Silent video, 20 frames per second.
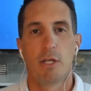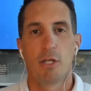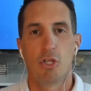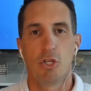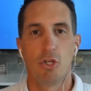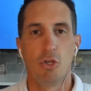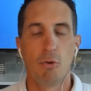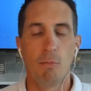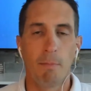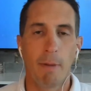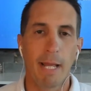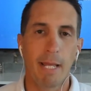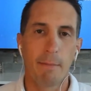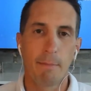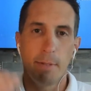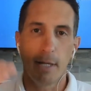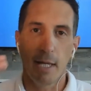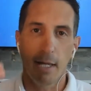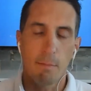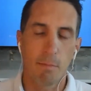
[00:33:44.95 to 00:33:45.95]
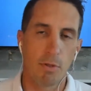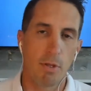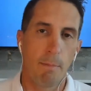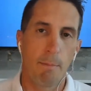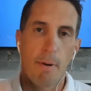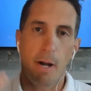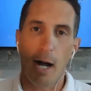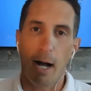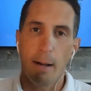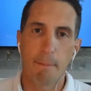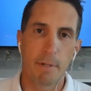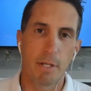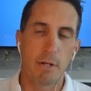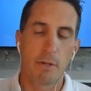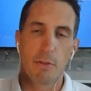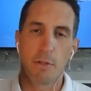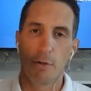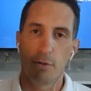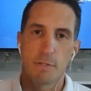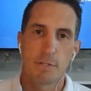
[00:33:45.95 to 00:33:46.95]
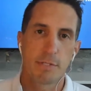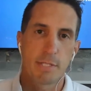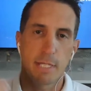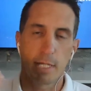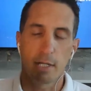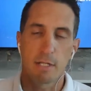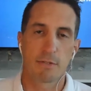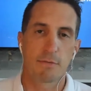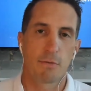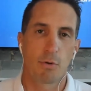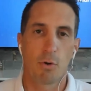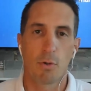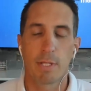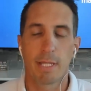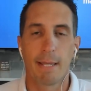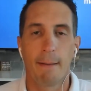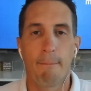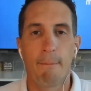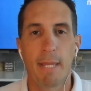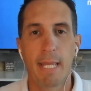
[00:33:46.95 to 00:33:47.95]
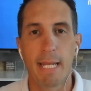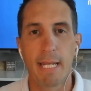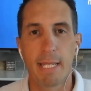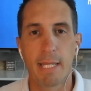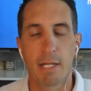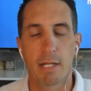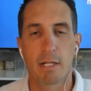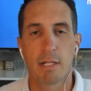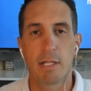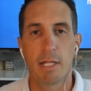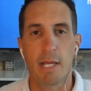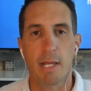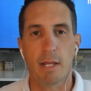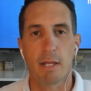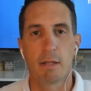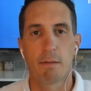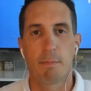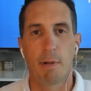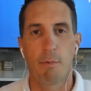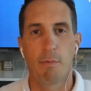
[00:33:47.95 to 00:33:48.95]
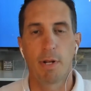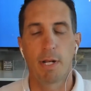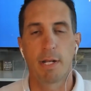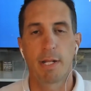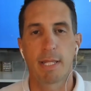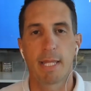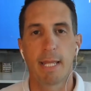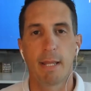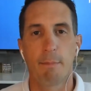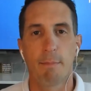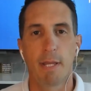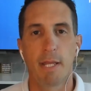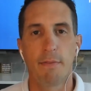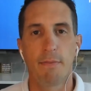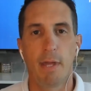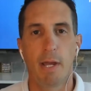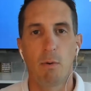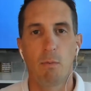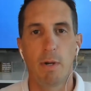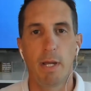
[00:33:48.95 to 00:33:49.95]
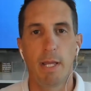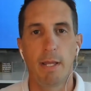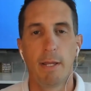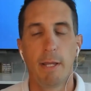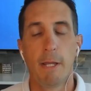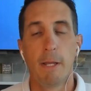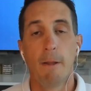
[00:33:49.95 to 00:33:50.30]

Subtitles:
you might be able to pop into those things for only a penny a click by running a campaign that way.